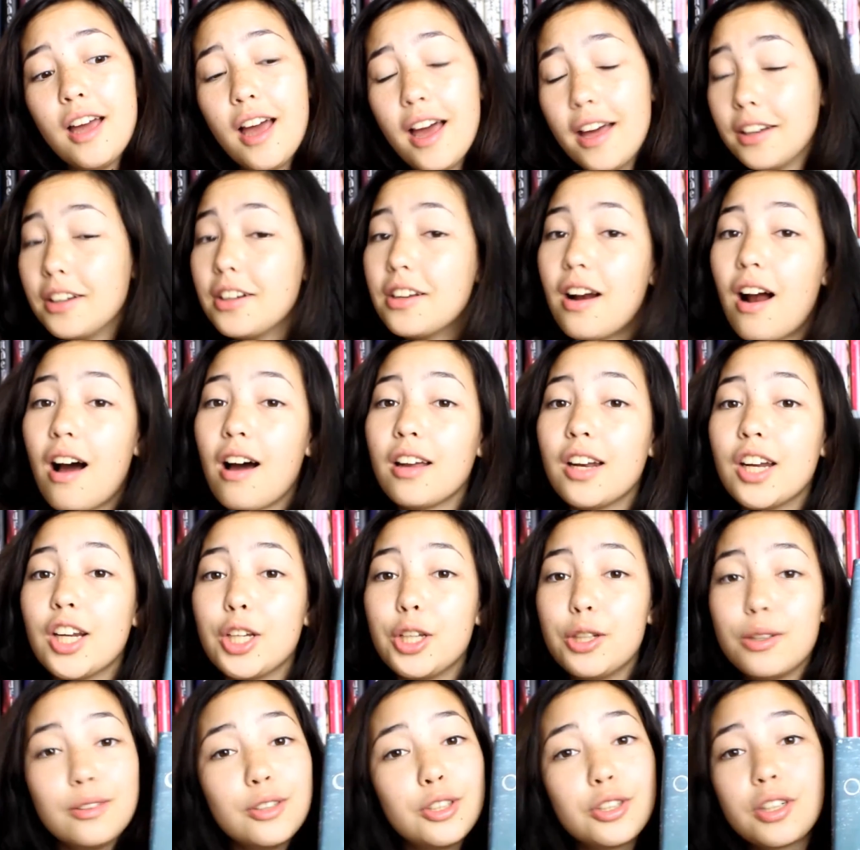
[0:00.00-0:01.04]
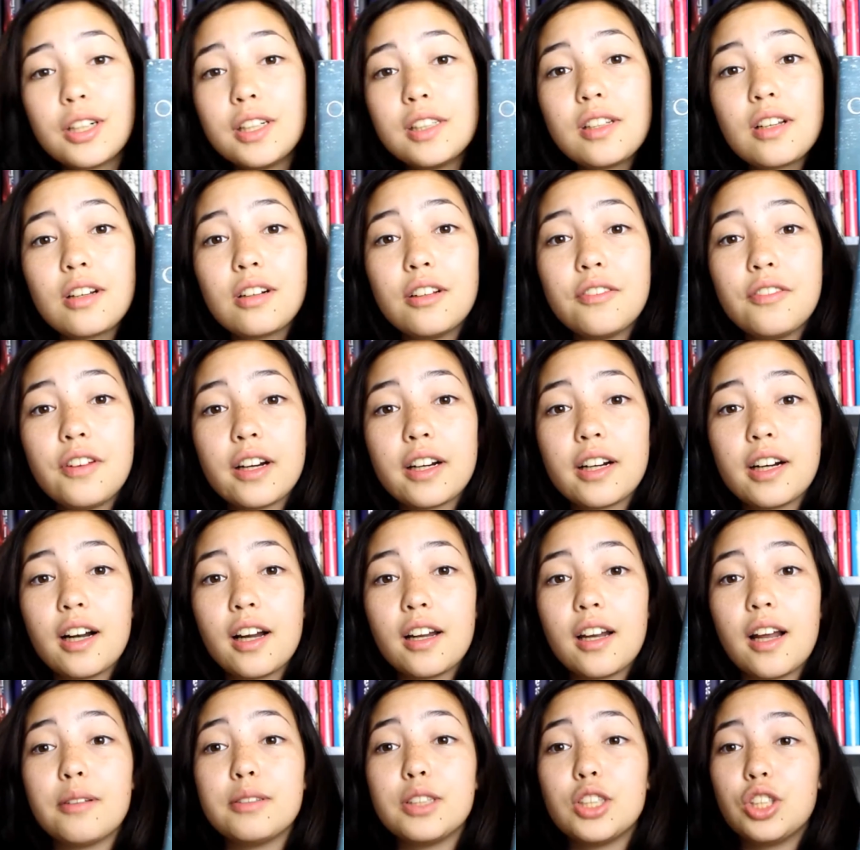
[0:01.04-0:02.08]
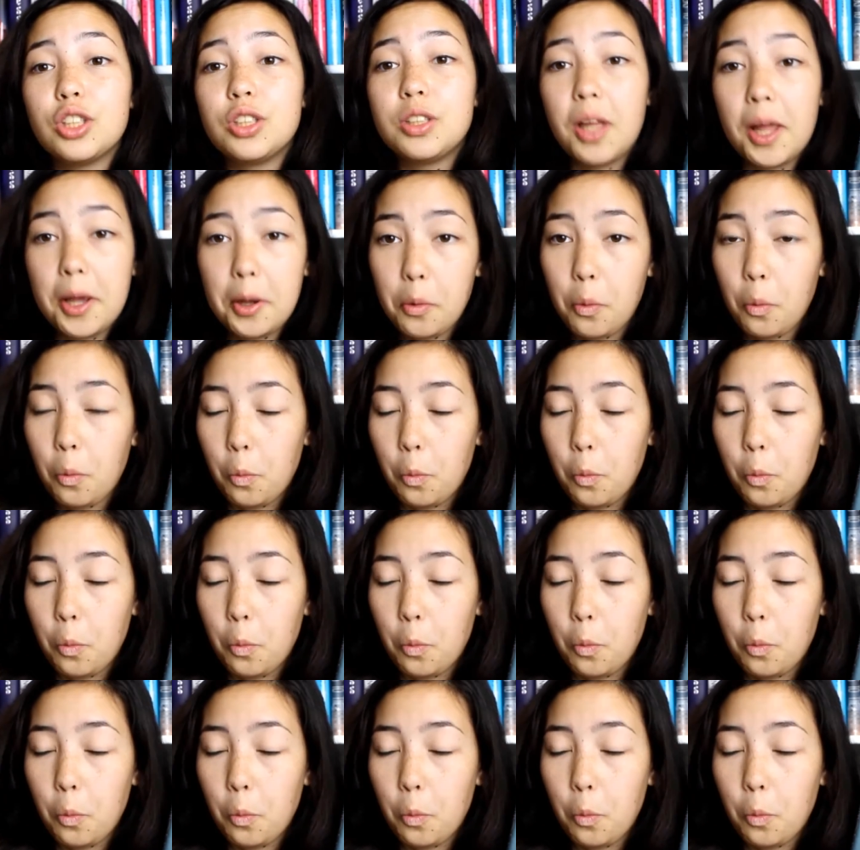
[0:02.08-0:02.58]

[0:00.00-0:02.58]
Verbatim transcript: ended on a huge crazy cliffhanger and I was just like